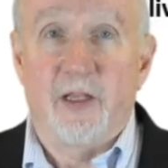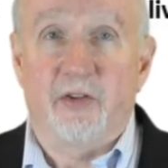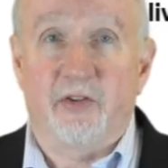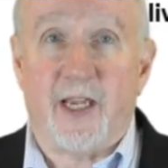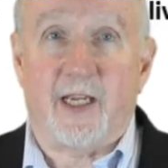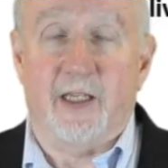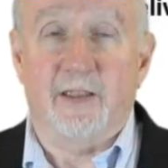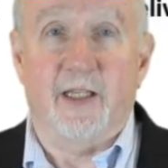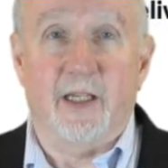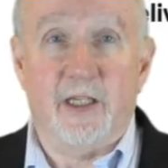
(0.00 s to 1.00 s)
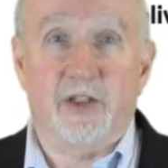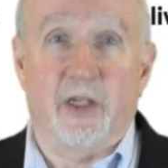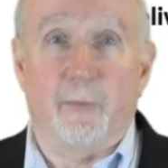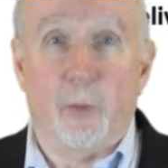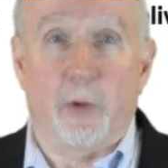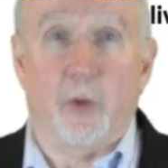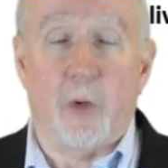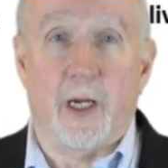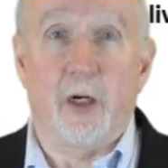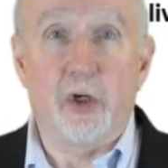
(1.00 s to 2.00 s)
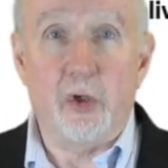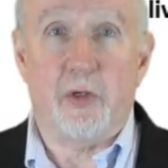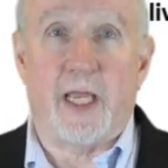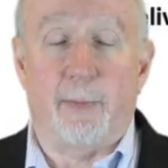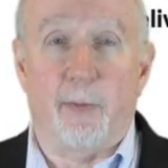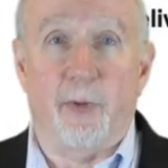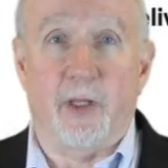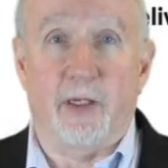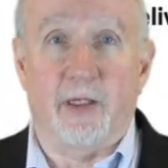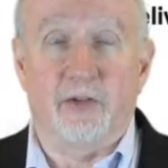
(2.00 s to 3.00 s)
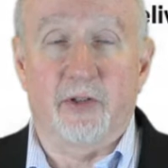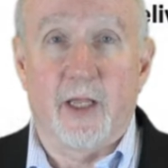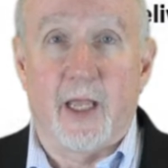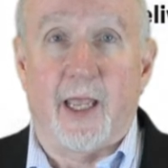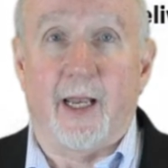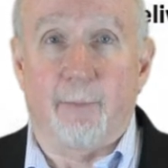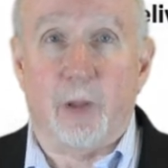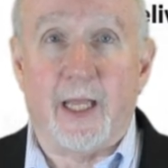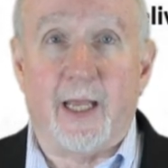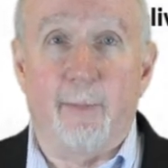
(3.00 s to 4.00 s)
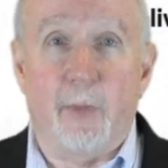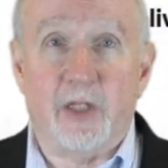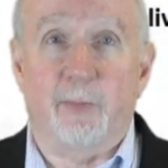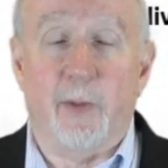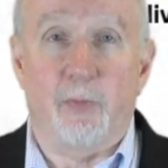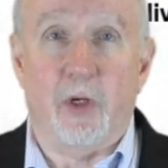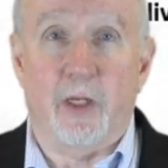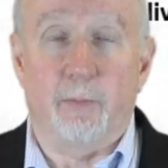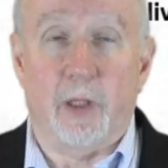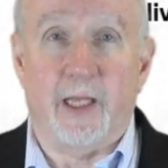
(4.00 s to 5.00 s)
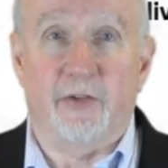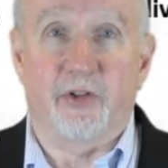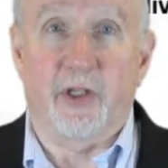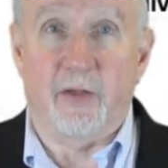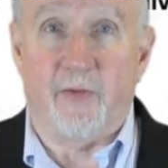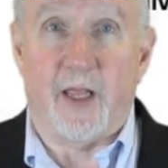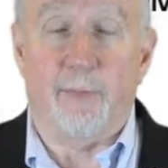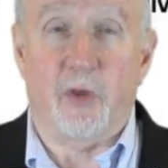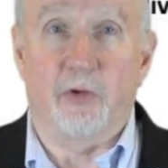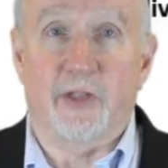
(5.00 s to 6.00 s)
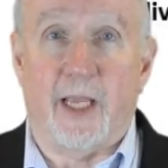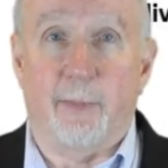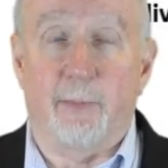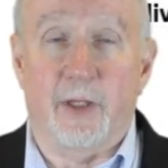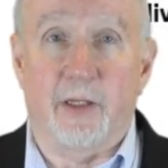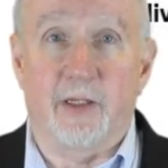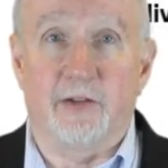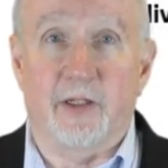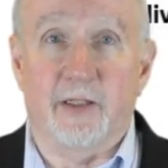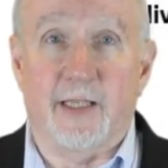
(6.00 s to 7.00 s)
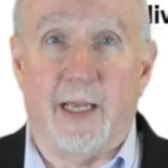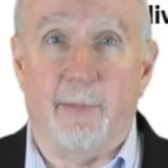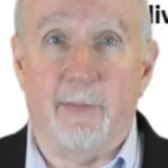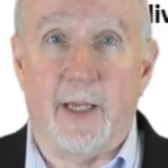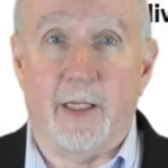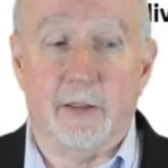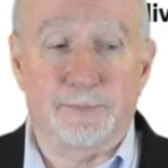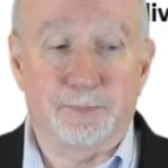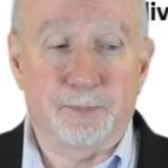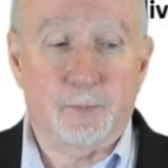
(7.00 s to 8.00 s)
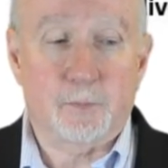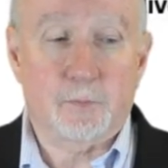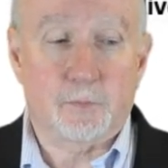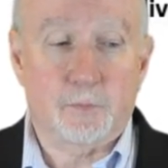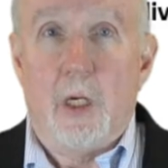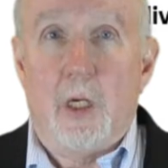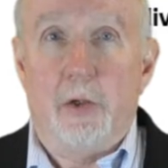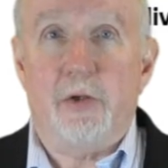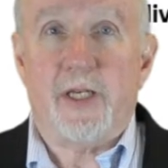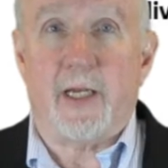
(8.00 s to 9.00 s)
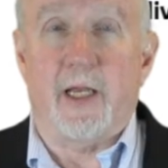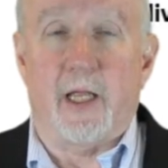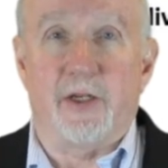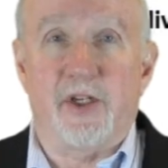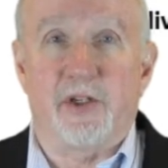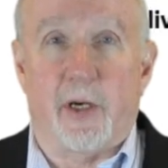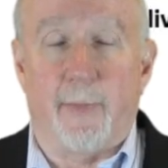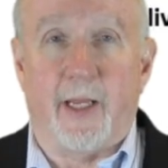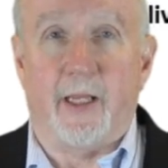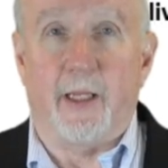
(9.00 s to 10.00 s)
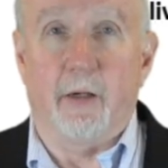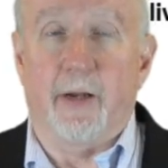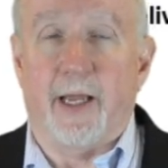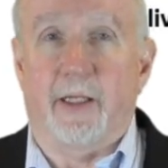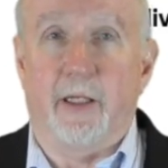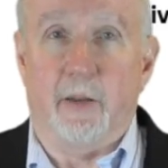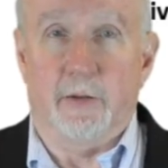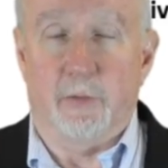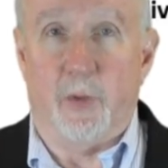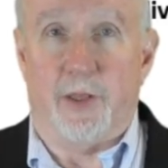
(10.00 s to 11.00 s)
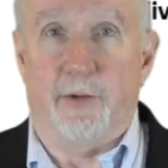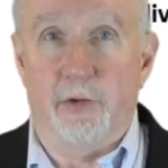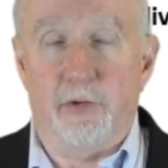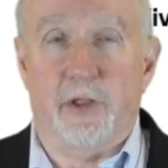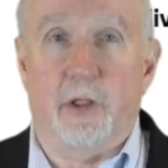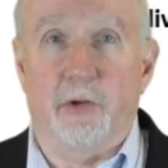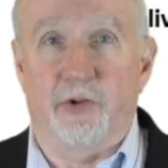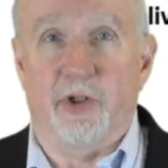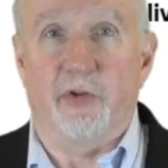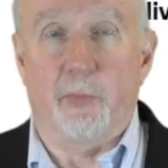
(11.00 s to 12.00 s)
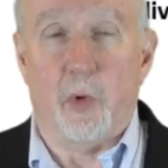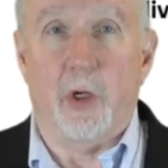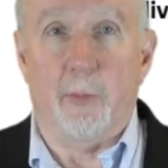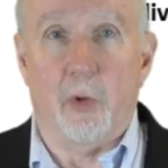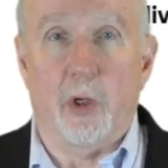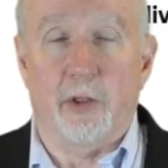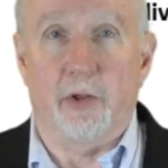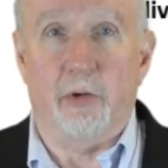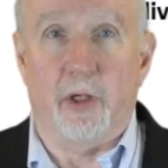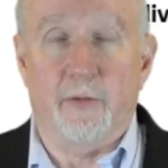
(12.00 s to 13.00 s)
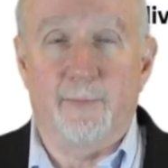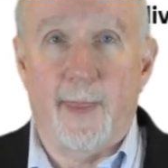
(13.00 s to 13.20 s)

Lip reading: Second, the initiative will require new capabilities, and a plan must be put in place to develop those capabilities in a timely manner. New technologies are making interacting with new solutions more and more intuitive.